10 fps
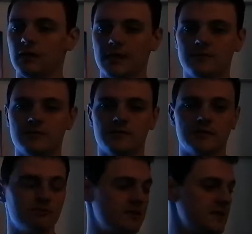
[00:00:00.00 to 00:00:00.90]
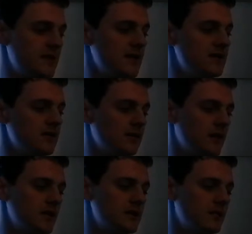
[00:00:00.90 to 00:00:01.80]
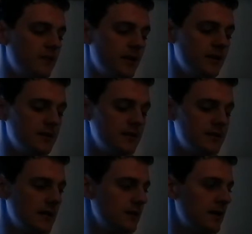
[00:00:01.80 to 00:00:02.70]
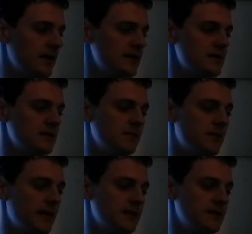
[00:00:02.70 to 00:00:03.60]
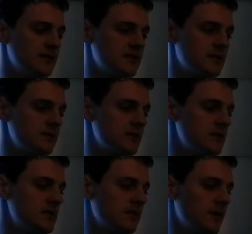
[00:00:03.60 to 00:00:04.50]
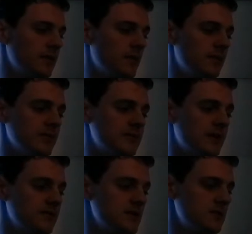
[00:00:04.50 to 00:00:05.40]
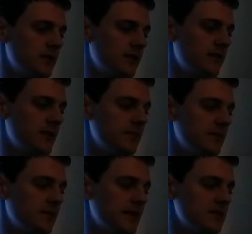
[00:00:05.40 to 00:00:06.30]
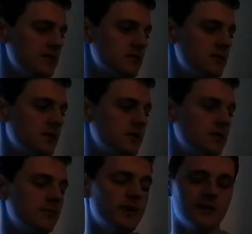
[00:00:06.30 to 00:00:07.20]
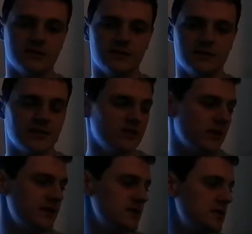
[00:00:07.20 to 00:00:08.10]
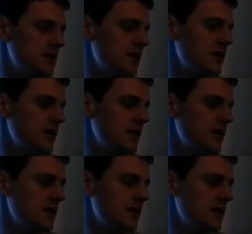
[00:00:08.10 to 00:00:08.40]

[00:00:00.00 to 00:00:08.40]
Aims of this presentation are to provide a detailed analysis of planning systems used by the public services when developing plans to respond to emergency situations,